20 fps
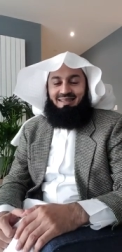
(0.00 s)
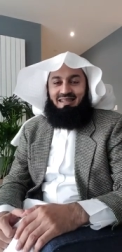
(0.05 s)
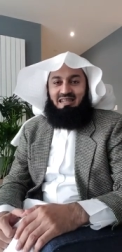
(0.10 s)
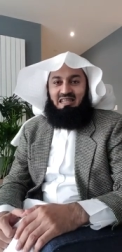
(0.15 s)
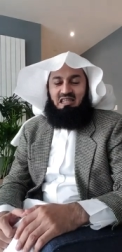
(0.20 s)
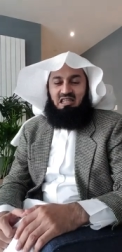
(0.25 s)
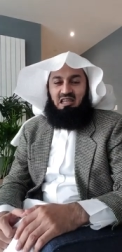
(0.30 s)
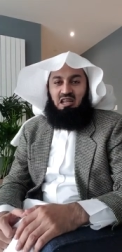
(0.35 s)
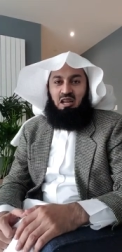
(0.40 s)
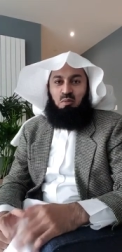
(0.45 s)

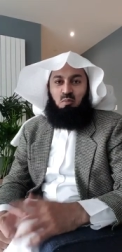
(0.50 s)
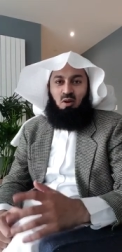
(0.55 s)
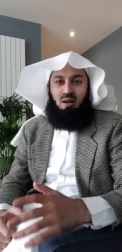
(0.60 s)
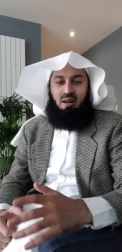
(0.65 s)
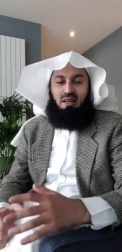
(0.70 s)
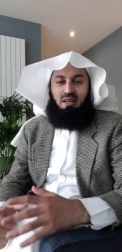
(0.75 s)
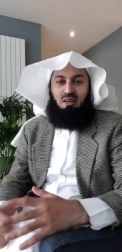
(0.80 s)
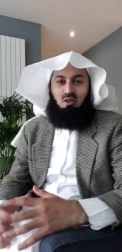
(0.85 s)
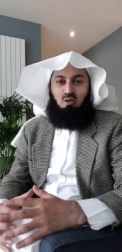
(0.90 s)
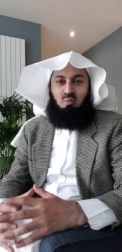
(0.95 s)
Assalamu
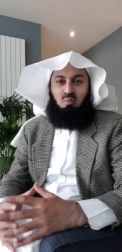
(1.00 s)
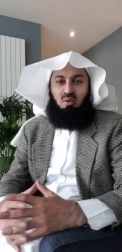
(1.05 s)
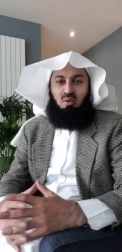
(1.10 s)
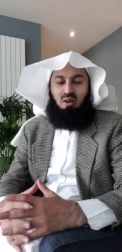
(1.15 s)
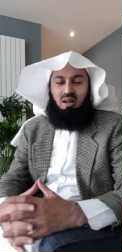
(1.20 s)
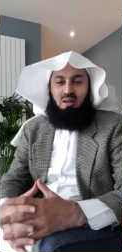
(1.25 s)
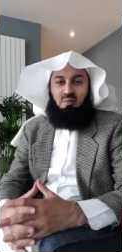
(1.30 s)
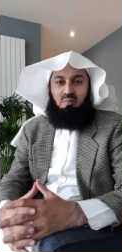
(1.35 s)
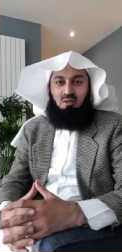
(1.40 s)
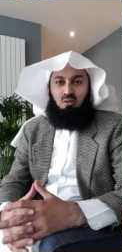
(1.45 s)
alaikum
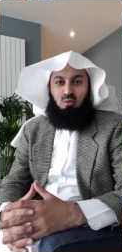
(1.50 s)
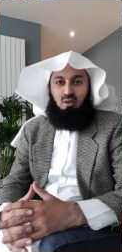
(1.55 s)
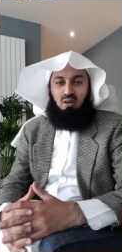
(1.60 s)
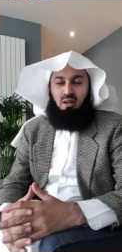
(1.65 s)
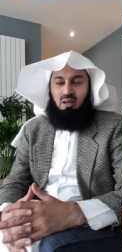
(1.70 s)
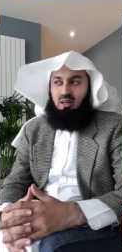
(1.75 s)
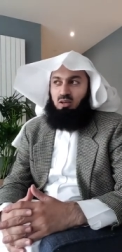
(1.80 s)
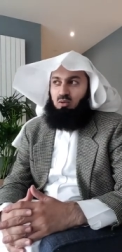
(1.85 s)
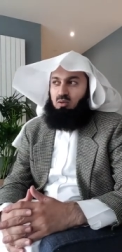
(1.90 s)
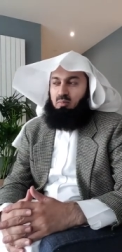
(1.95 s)
wa
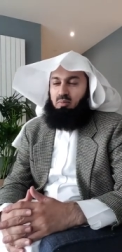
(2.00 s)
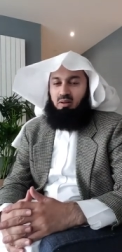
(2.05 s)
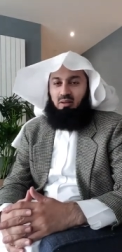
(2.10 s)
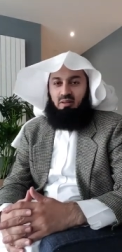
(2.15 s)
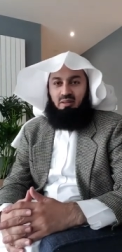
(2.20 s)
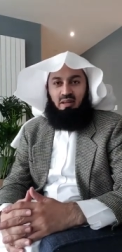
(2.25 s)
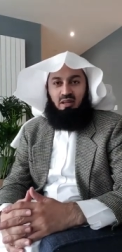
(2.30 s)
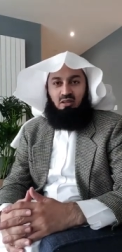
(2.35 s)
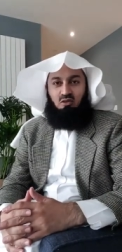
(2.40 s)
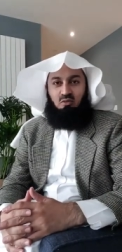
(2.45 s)
rahmatullahi wa
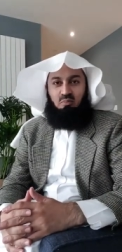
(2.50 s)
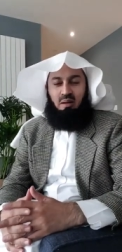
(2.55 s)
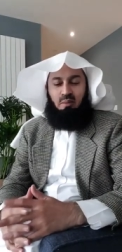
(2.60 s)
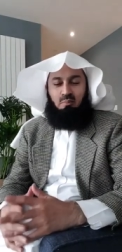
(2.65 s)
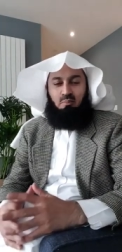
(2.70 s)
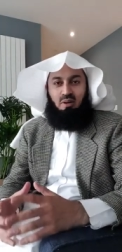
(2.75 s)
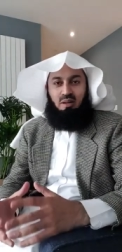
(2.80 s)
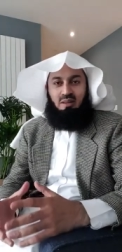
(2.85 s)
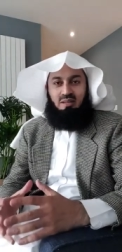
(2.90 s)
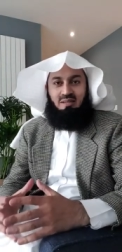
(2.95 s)
barakatuh. My
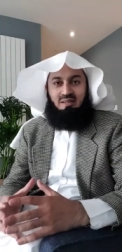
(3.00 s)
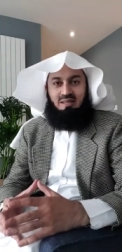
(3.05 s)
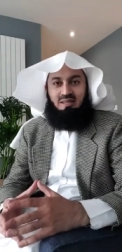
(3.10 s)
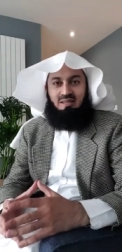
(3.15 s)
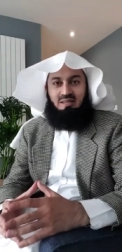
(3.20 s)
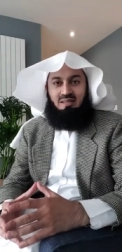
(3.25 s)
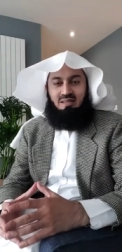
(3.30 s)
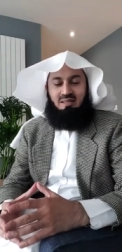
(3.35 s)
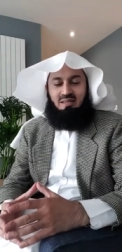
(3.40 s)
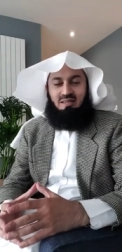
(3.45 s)
brothers and
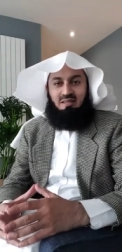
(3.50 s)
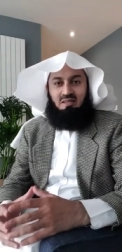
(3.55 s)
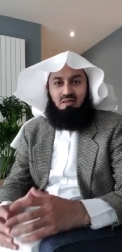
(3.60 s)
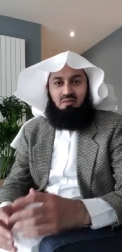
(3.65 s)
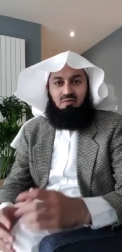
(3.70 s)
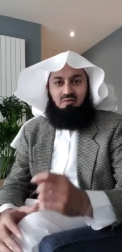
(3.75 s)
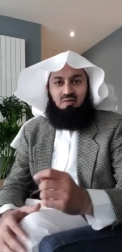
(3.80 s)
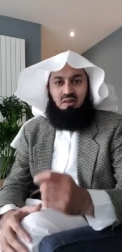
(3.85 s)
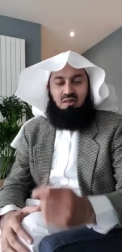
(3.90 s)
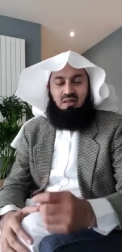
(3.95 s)
sisters,
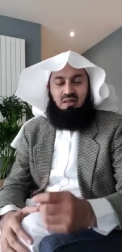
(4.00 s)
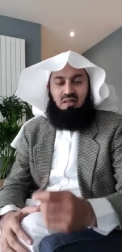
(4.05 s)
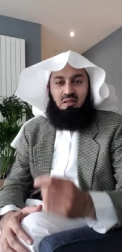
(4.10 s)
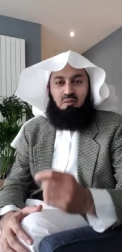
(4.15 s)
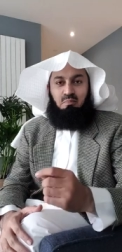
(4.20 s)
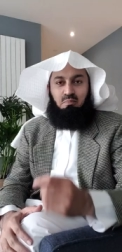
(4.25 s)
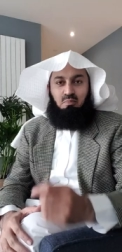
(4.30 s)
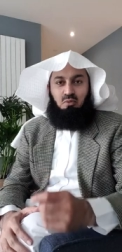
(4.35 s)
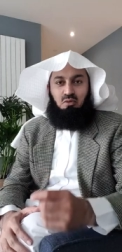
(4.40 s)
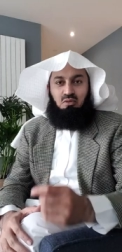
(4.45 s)
a very
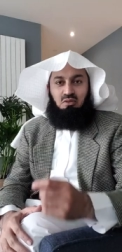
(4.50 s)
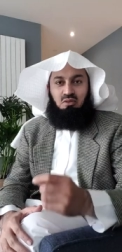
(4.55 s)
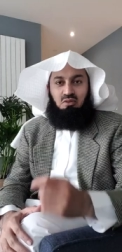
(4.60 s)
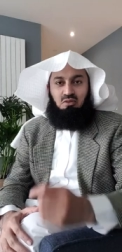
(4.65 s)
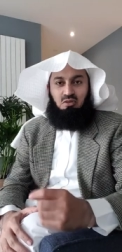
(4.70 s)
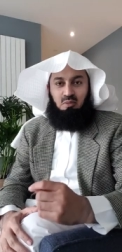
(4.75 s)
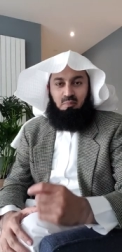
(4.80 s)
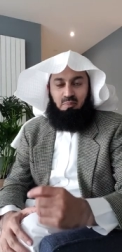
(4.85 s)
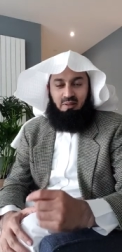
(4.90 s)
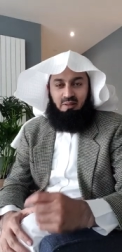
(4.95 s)

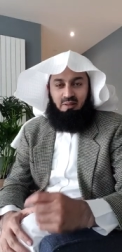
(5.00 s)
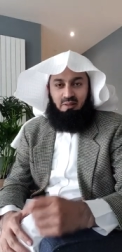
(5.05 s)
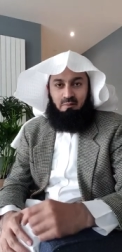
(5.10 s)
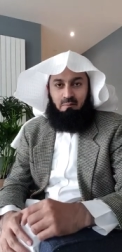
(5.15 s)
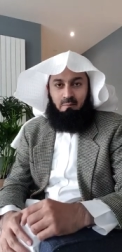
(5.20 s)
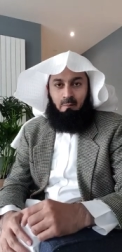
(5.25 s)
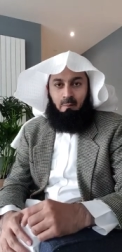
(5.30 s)
important topic.